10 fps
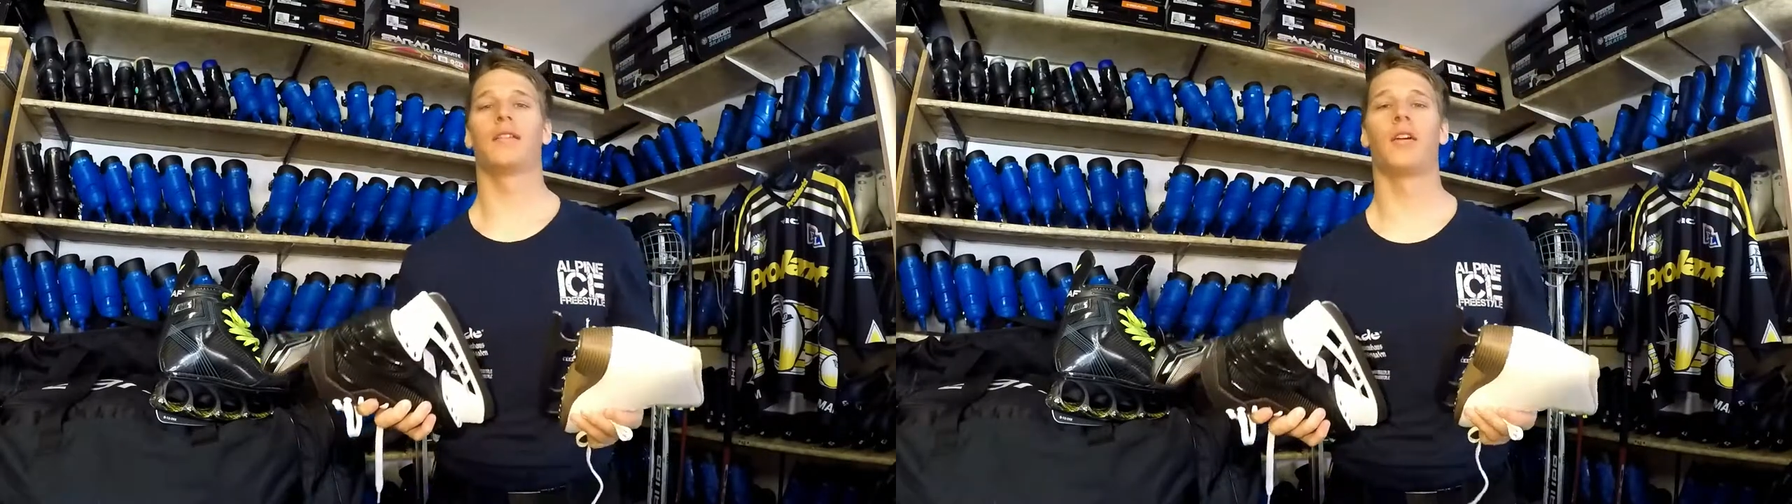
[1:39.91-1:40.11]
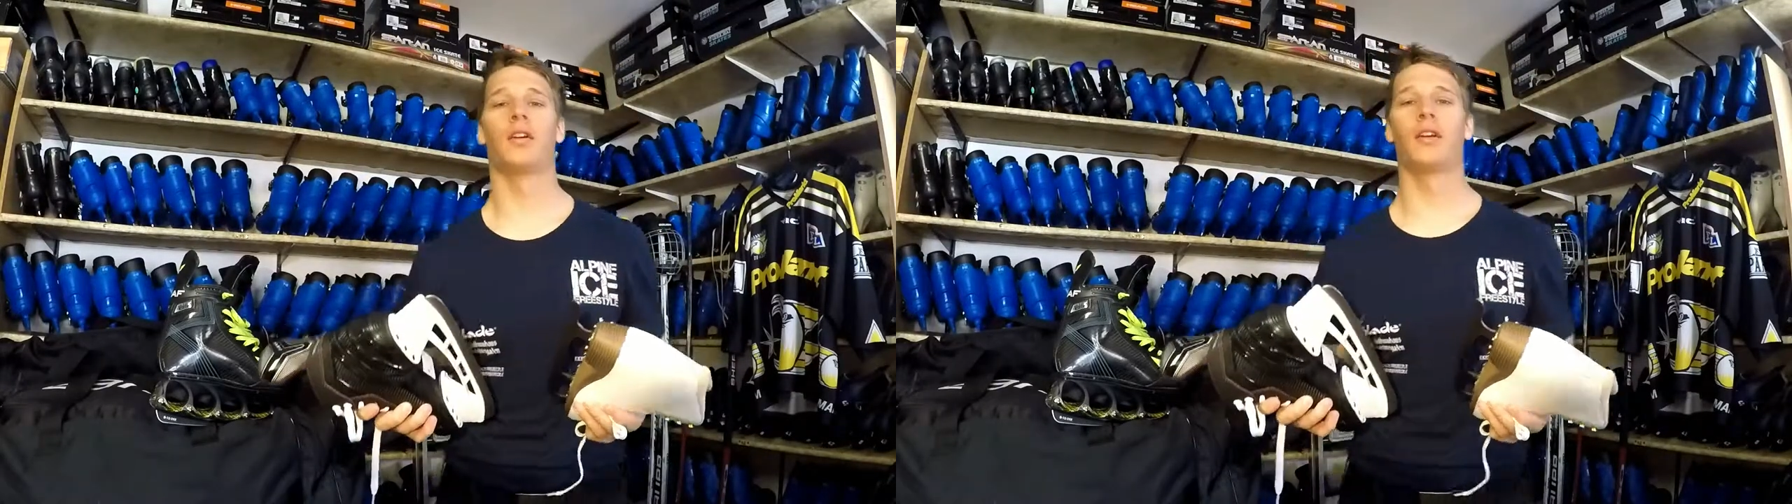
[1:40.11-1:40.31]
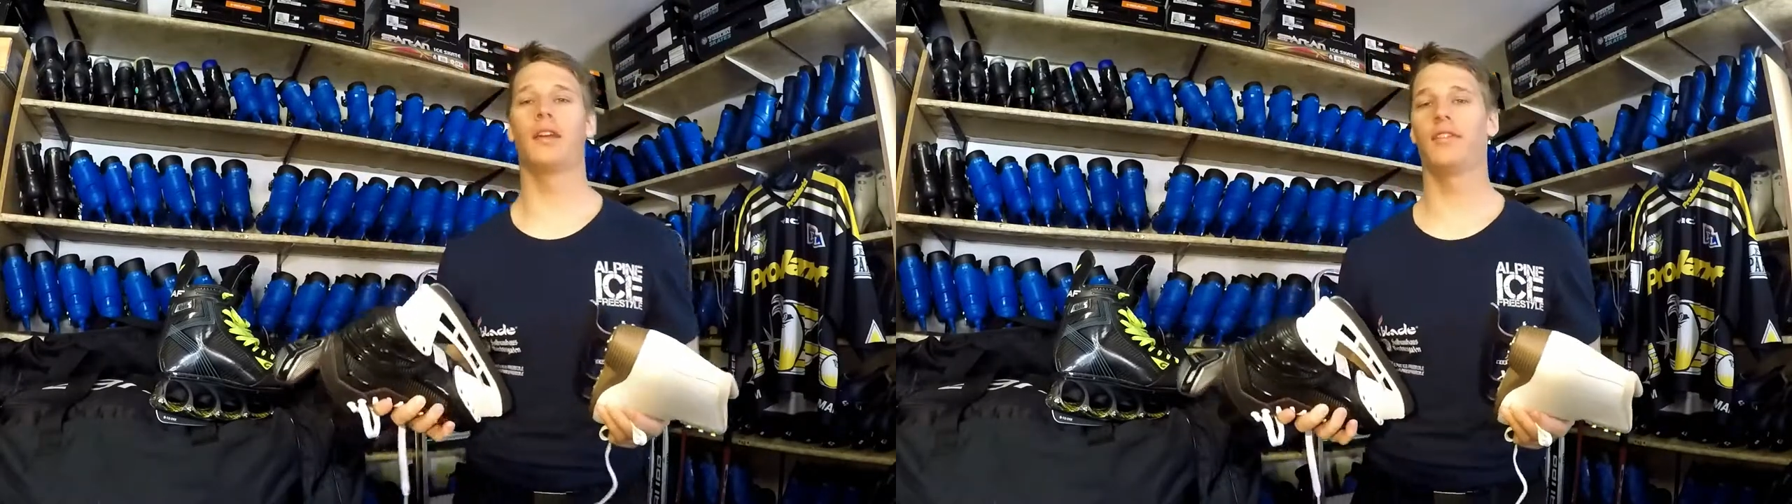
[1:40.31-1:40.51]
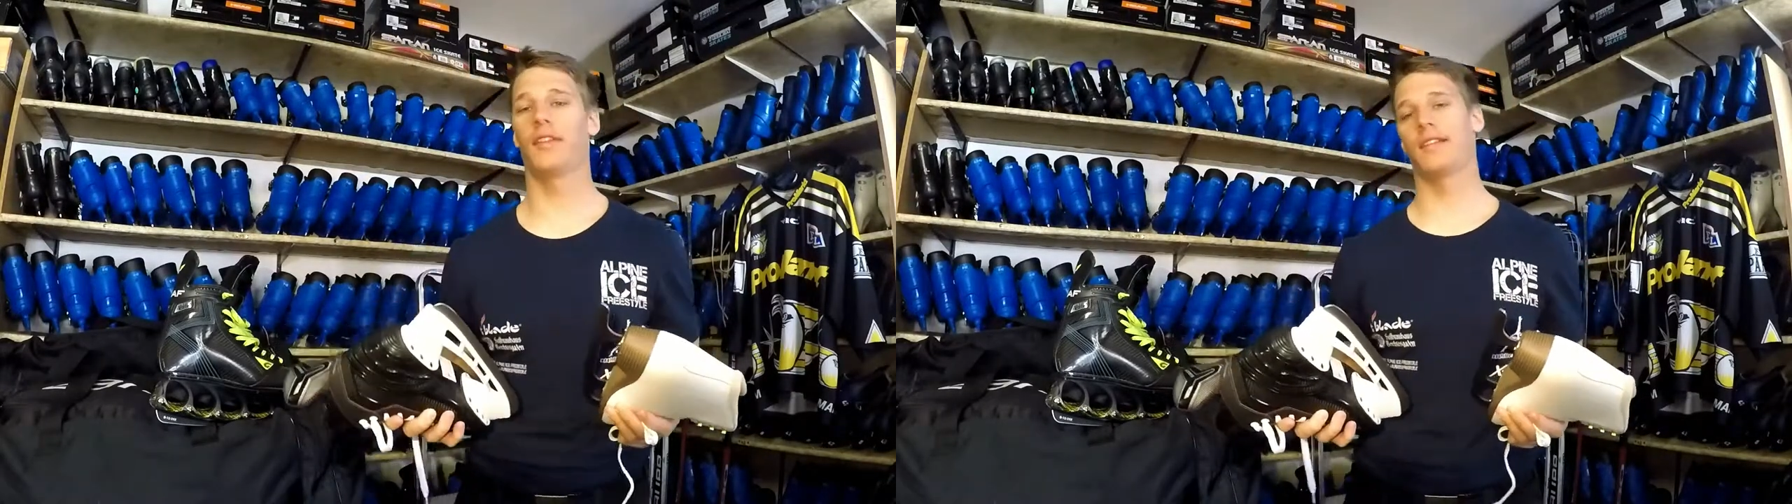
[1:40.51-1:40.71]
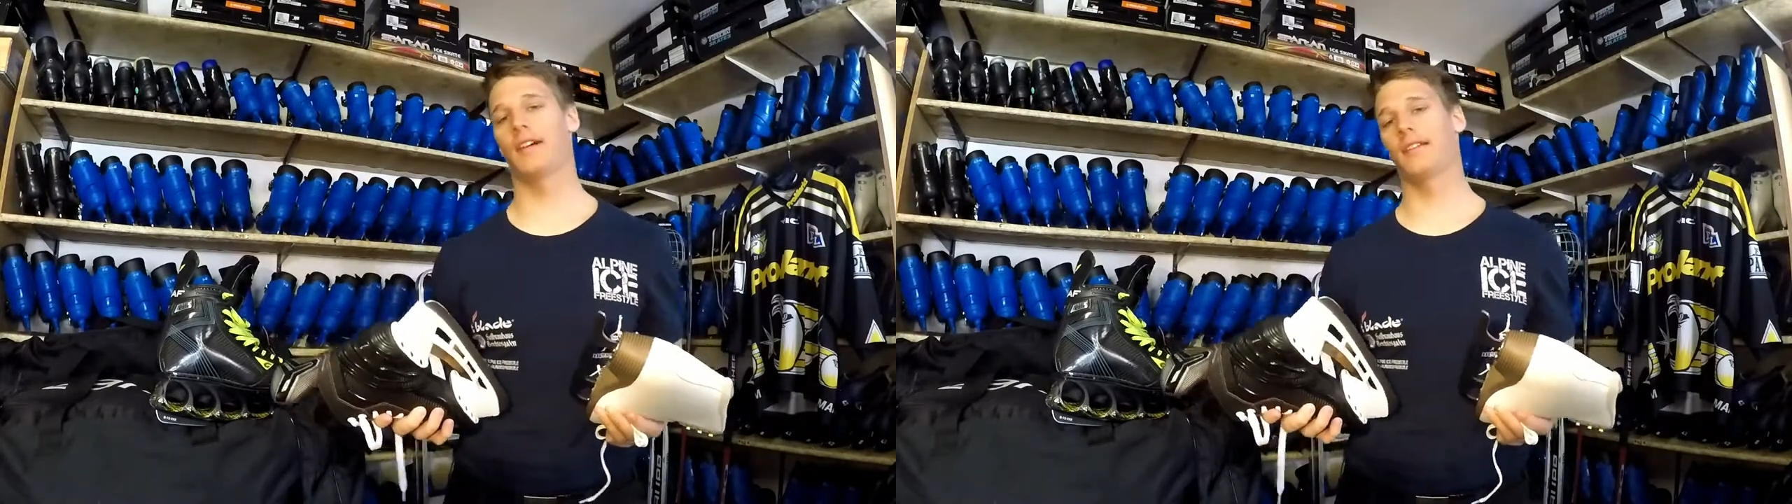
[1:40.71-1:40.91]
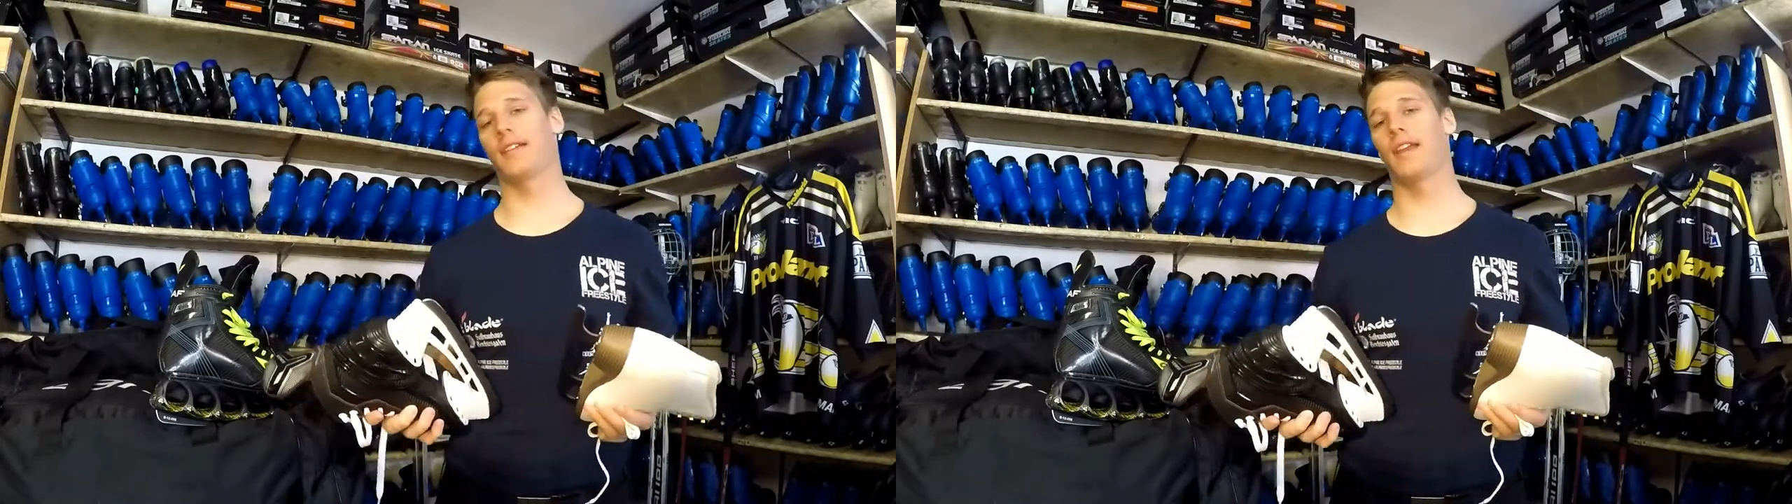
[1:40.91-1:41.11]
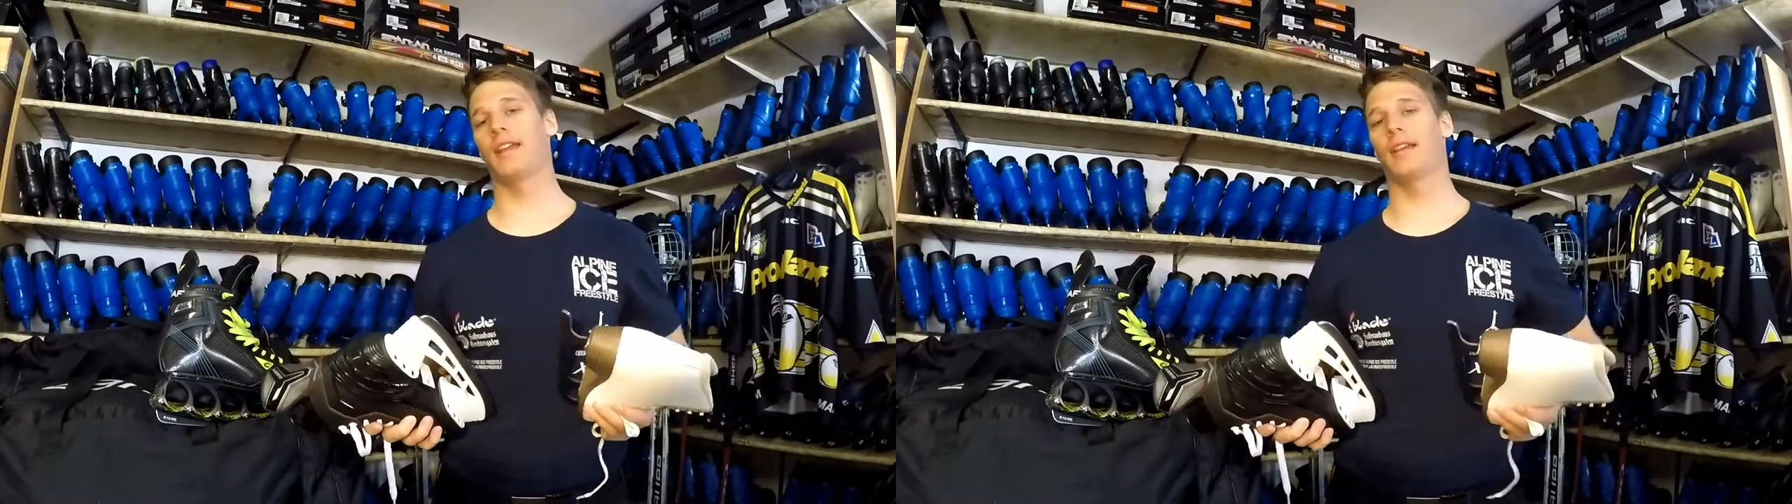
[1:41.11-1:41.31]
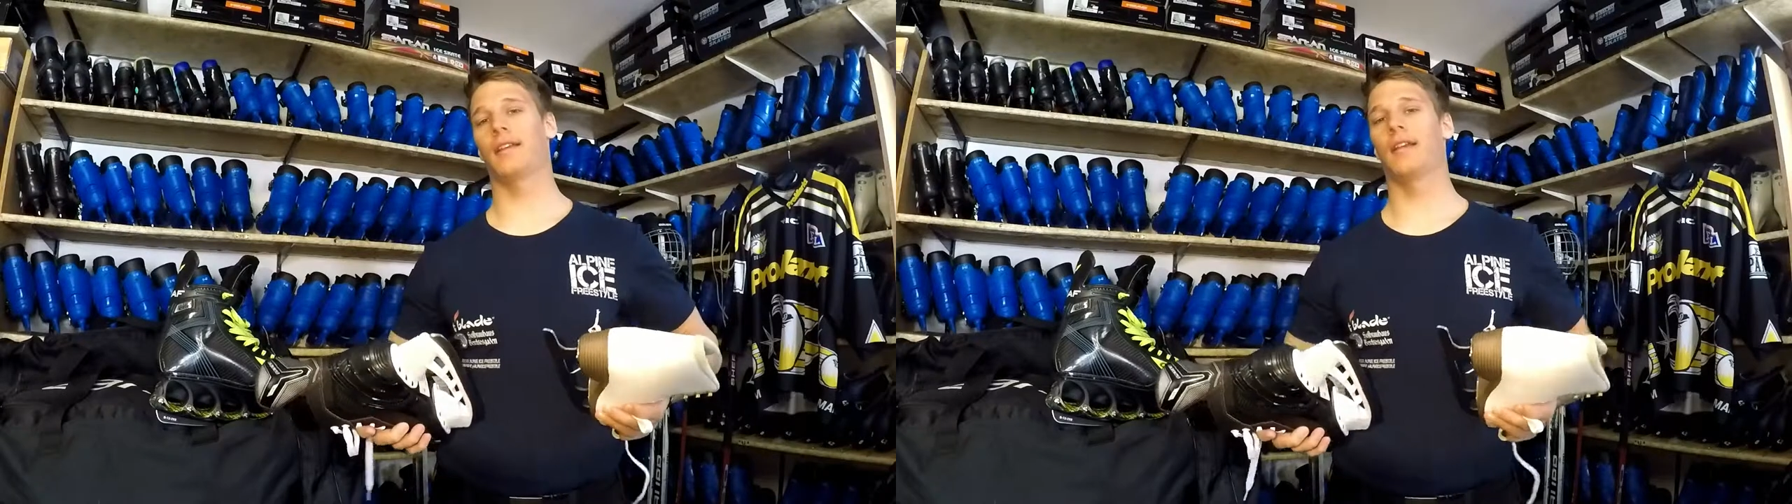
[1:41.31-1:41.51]
So if you start
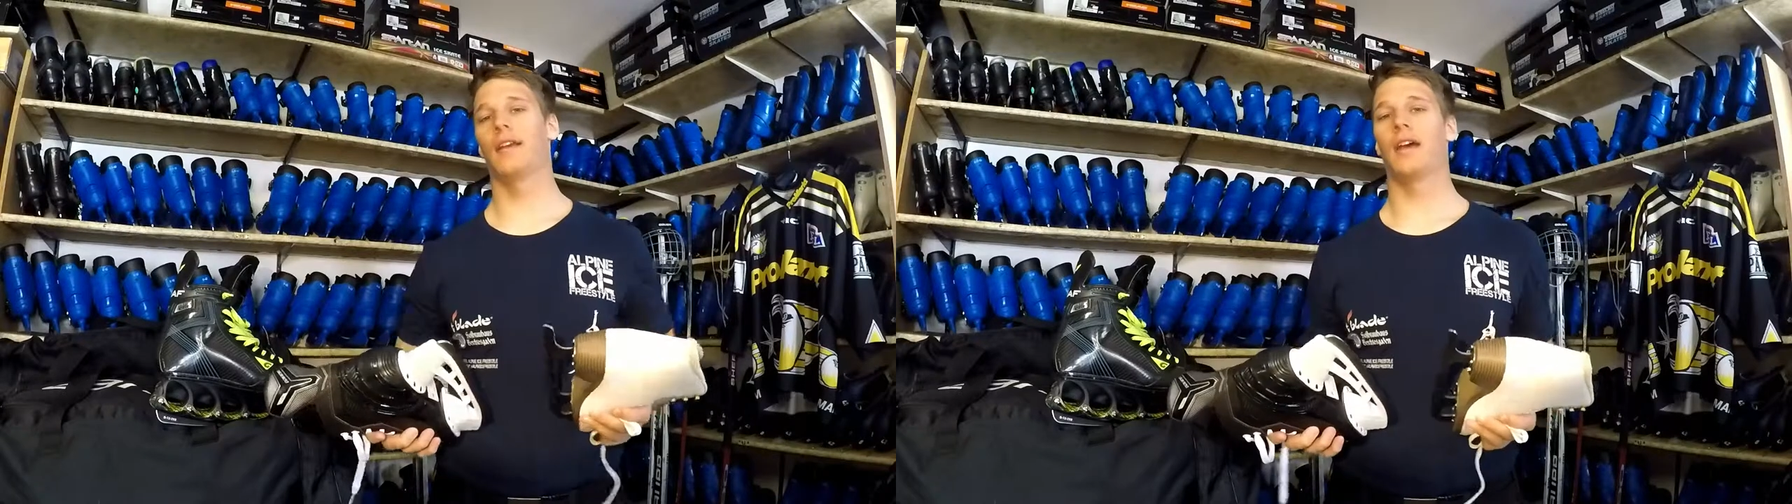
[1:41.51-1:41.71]
skating,